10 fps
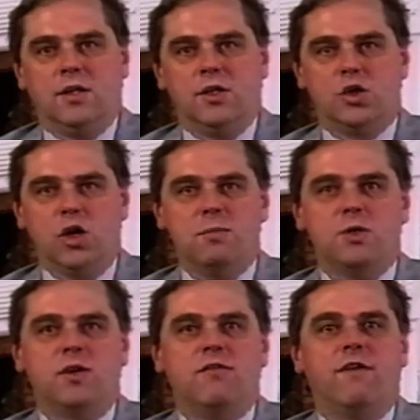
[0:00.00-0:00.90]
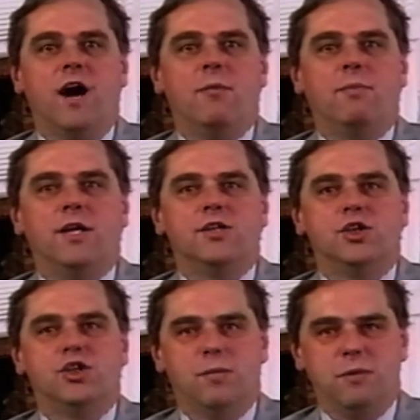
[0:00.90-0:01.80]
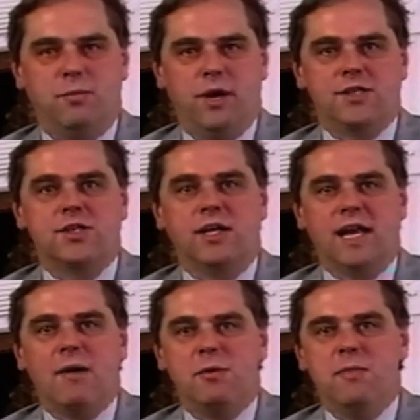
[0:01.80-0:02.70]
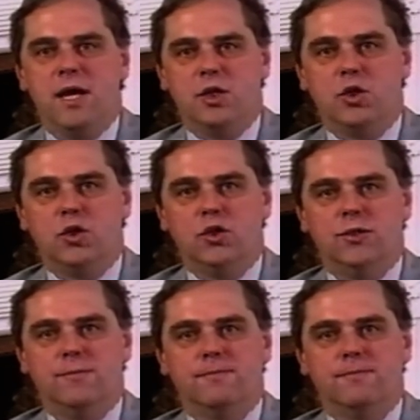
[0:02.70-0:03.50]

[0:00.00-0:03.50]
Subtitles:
The joint between fireplace and chimney breast can now be made good.